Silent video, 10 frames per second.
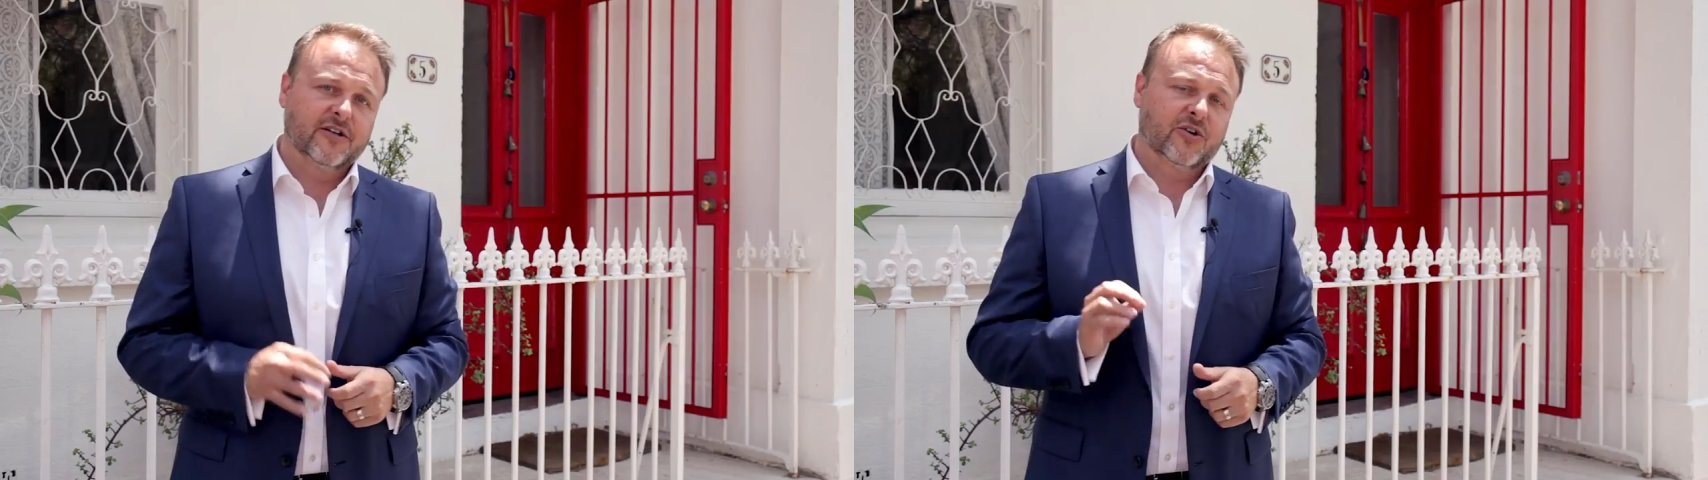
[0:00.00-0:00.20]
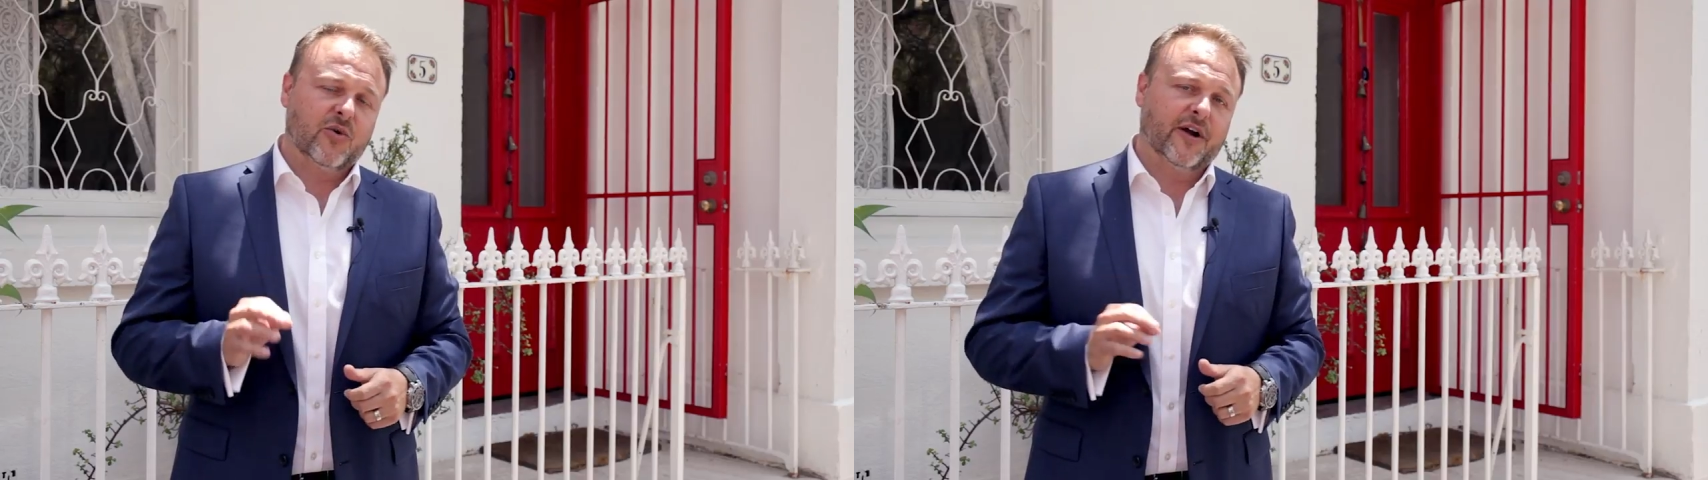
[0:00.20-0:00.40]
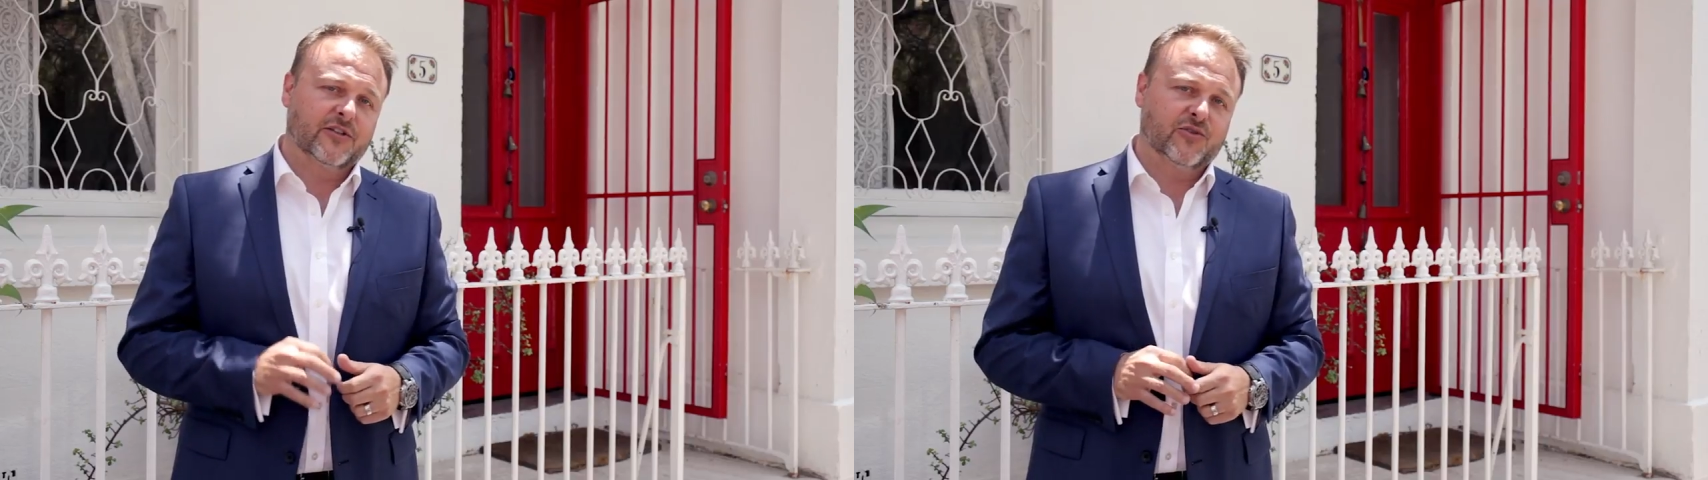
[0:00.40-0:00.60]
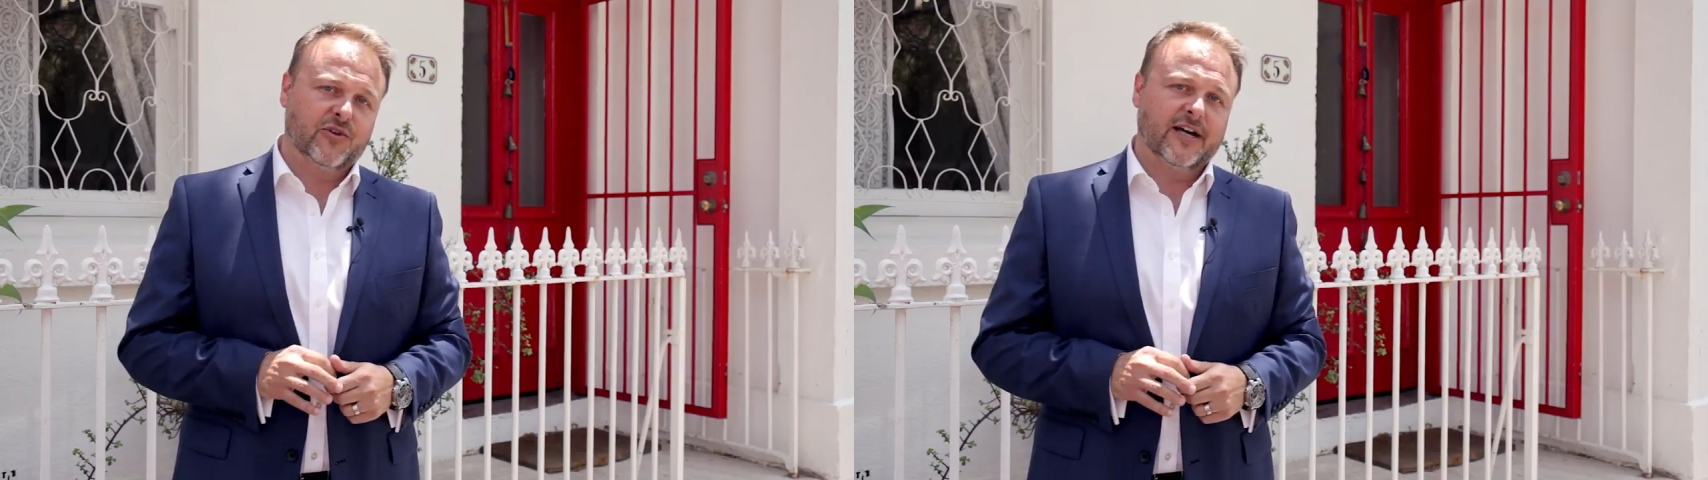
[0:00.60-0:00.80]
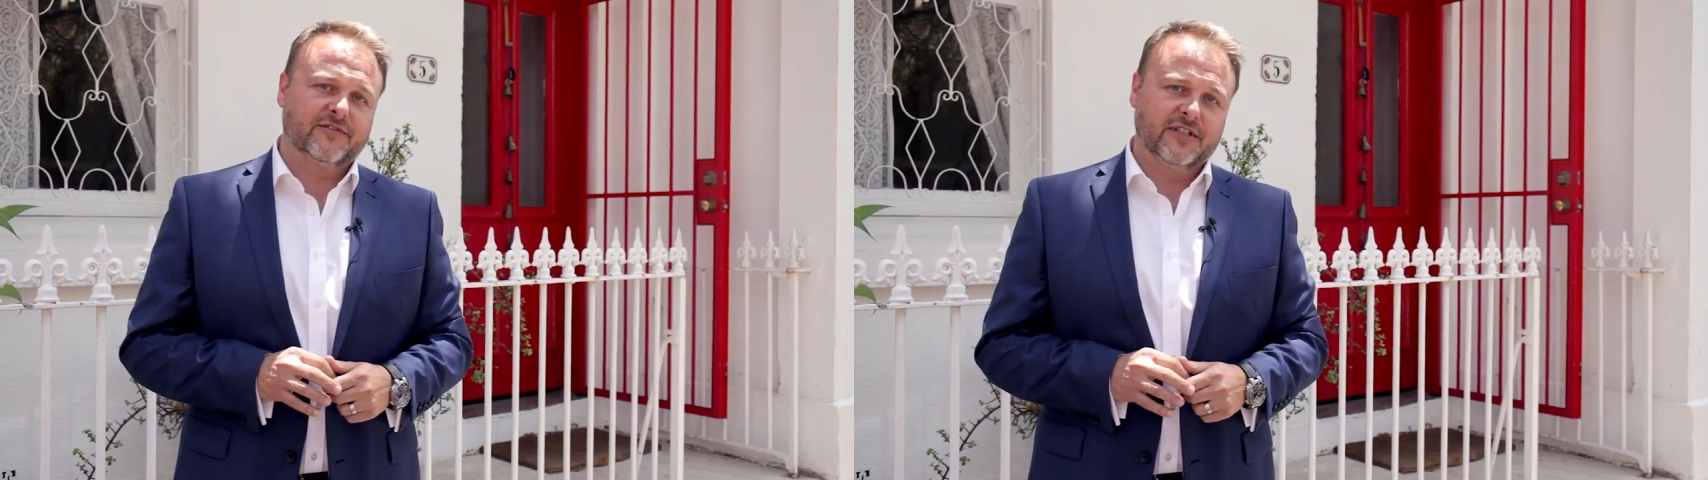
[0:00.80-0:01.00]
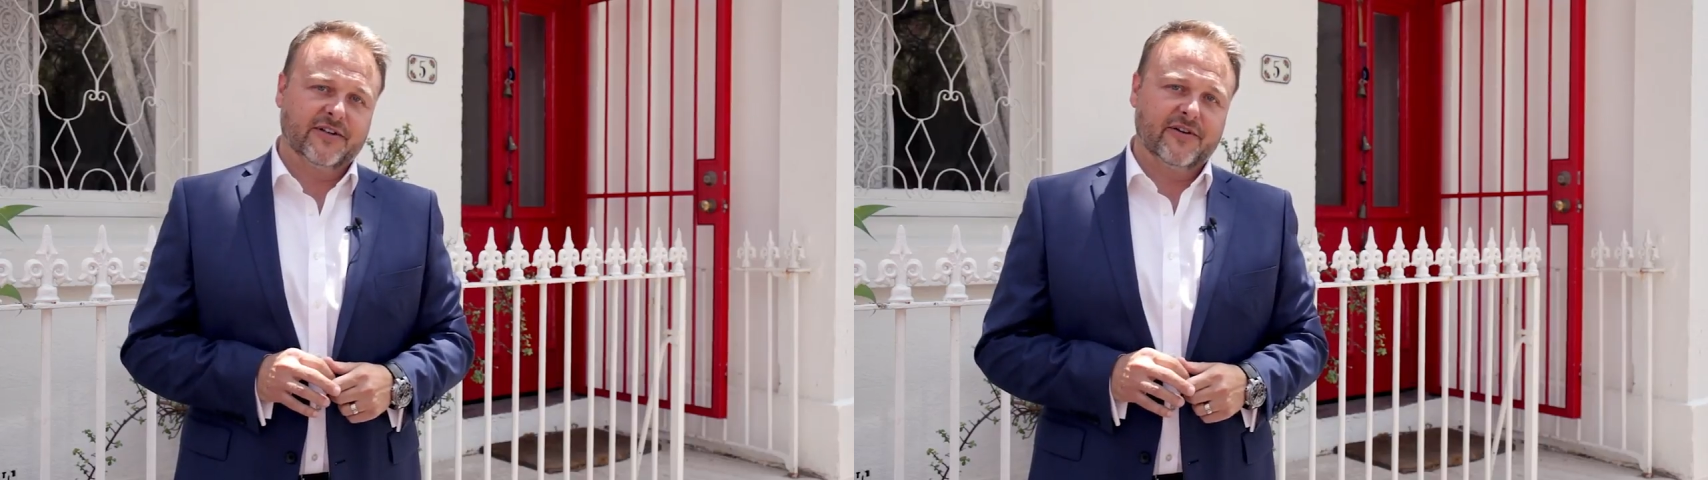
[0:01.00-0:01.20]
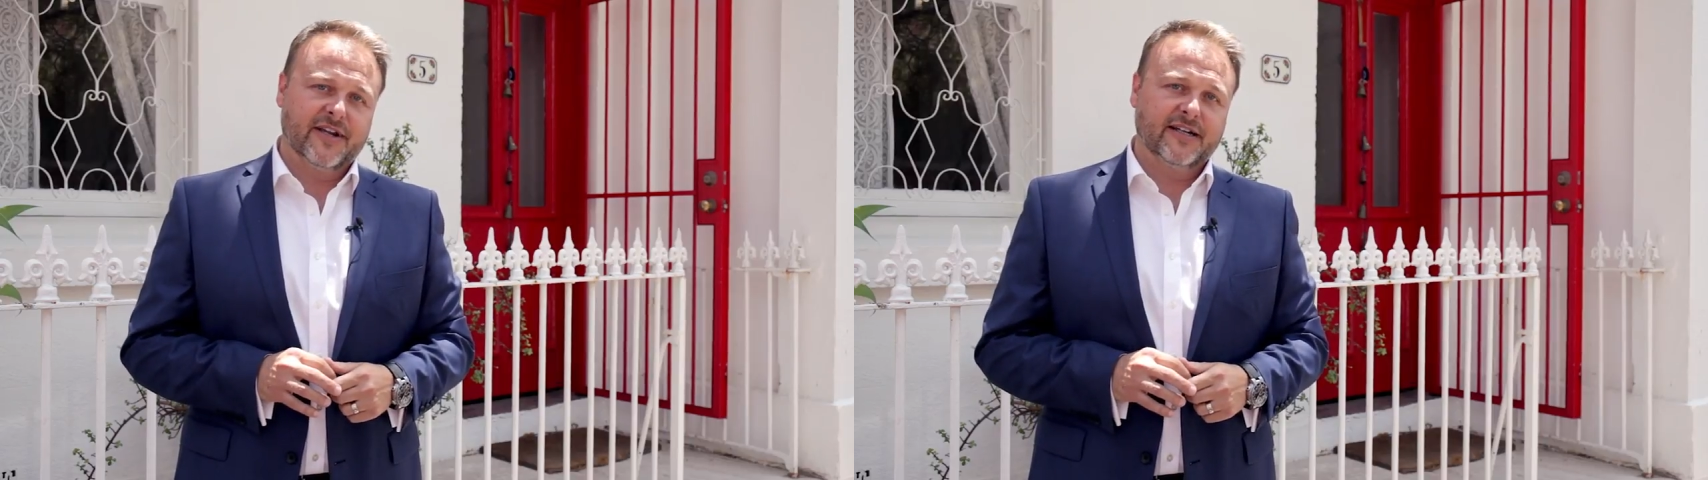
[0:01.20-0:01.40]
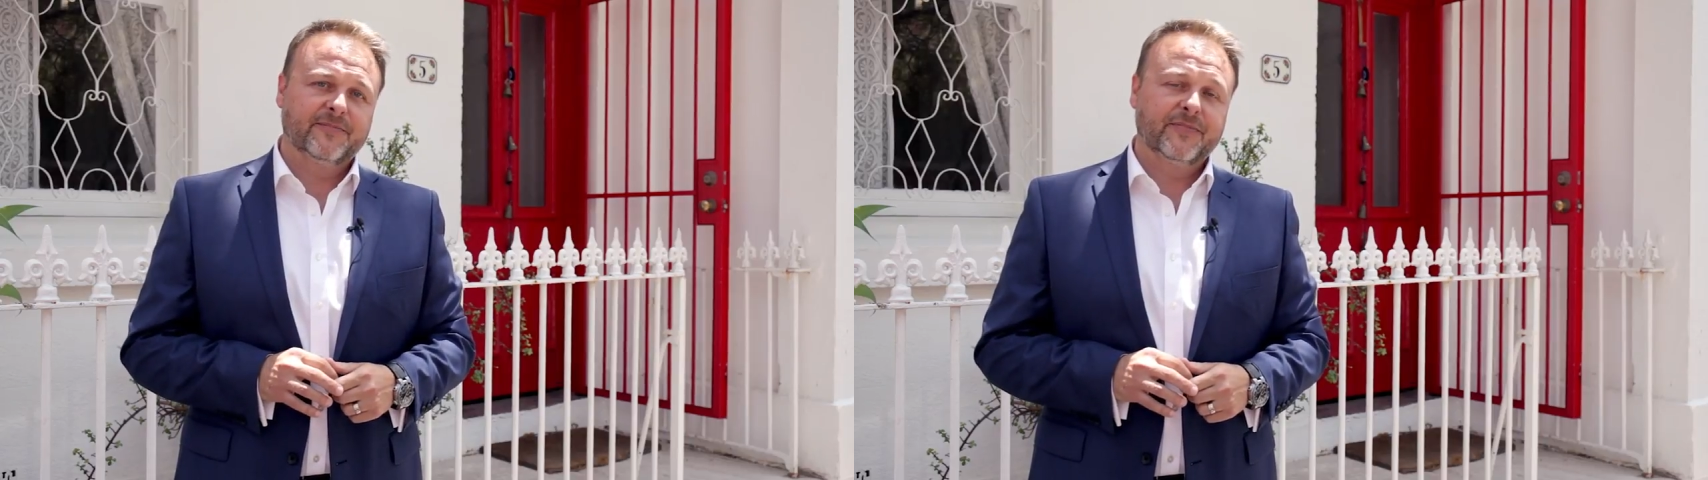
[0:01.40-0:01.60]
quite a sought after area.